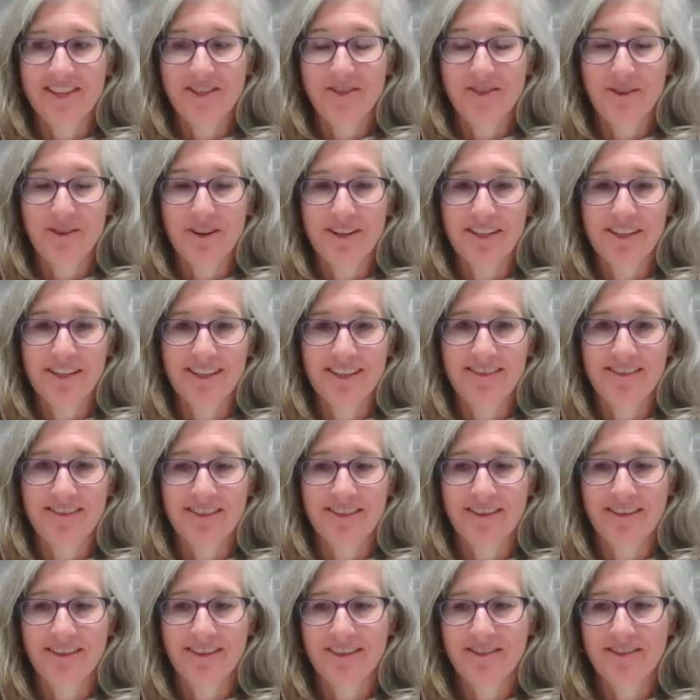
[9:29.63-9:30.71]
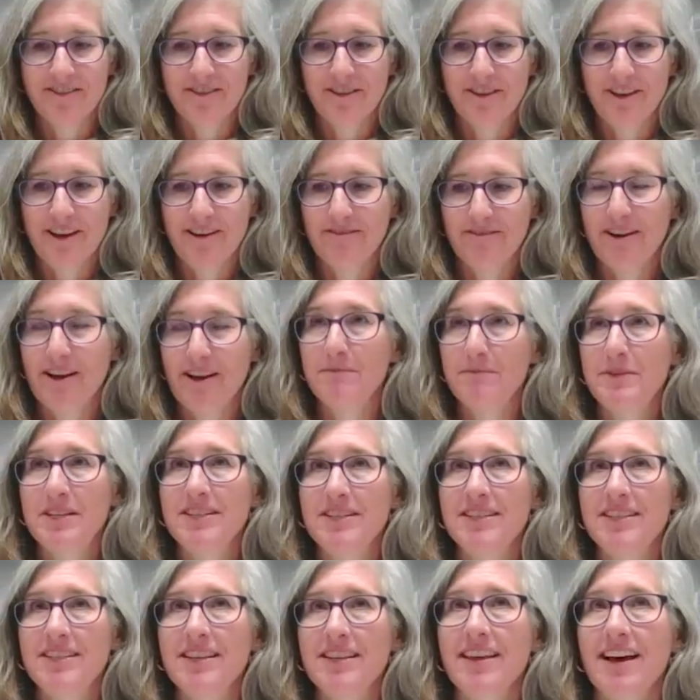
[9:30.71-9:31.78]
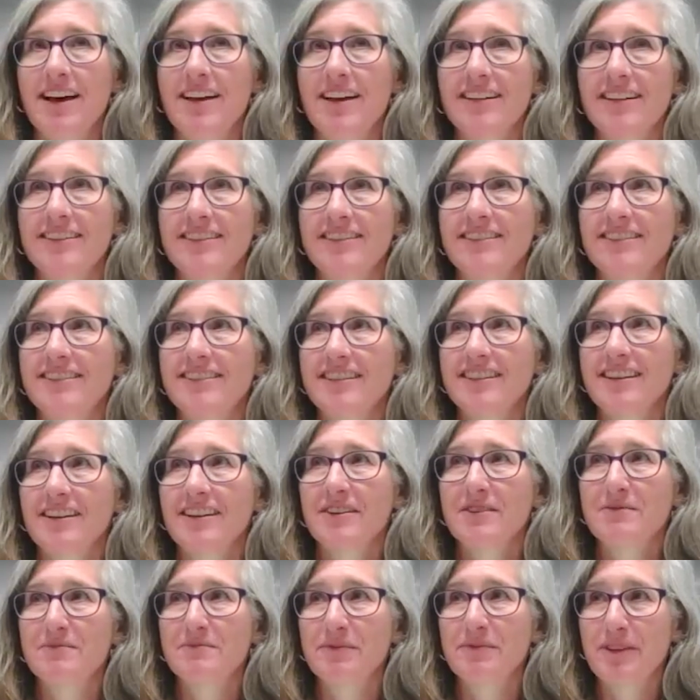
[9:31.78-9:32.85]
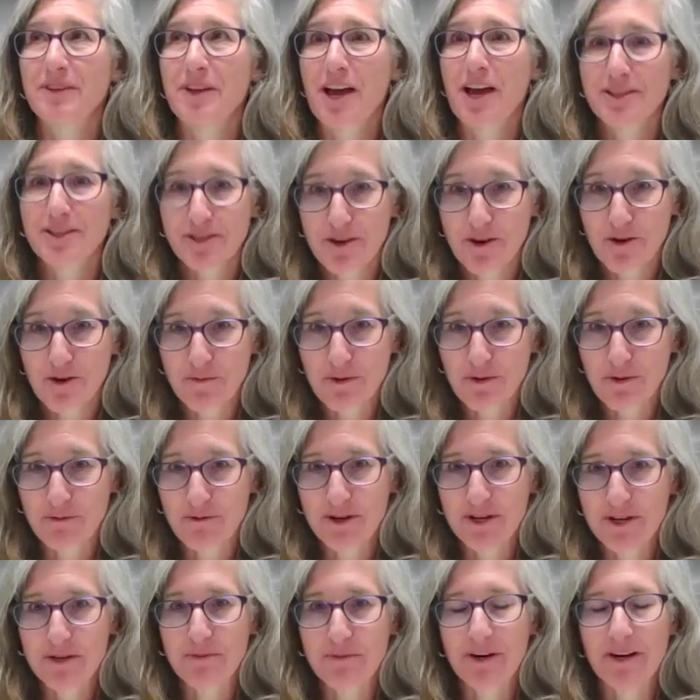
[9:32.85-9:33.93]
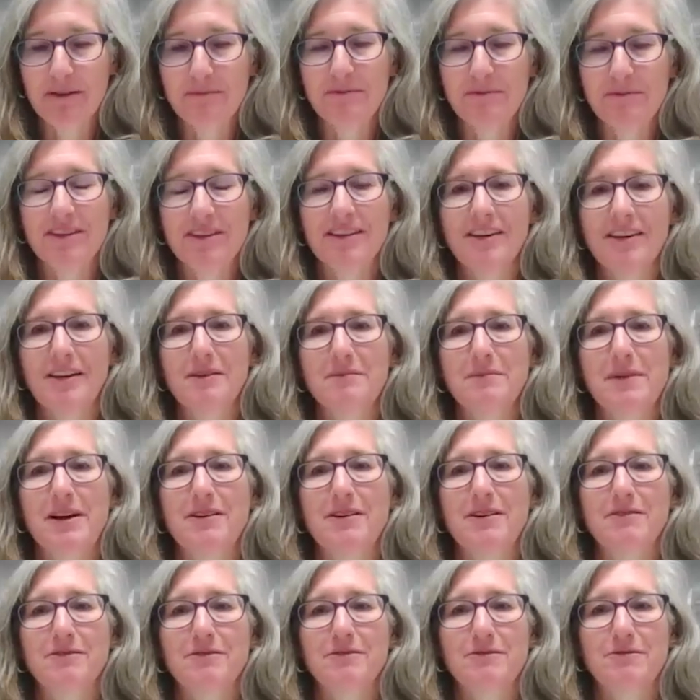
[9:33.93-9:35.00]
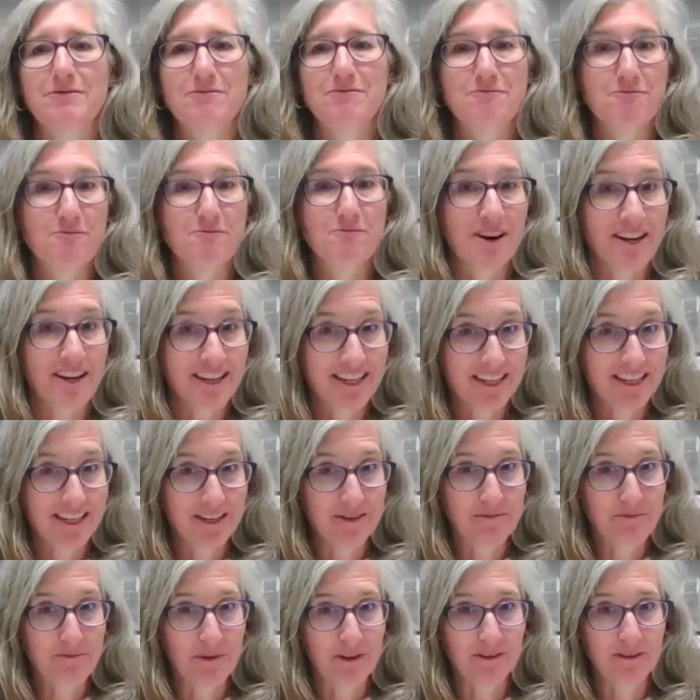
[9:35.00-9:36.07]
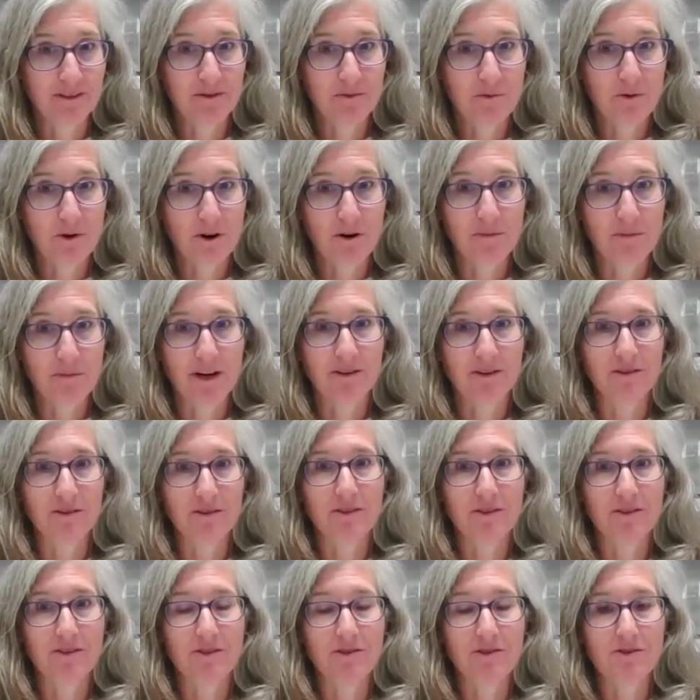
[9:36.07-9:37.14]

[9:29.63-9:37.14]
that's right there's a lot there's a lot wrapped into that and um, not scope 3 but i'm thinking about wanting to hear a little more about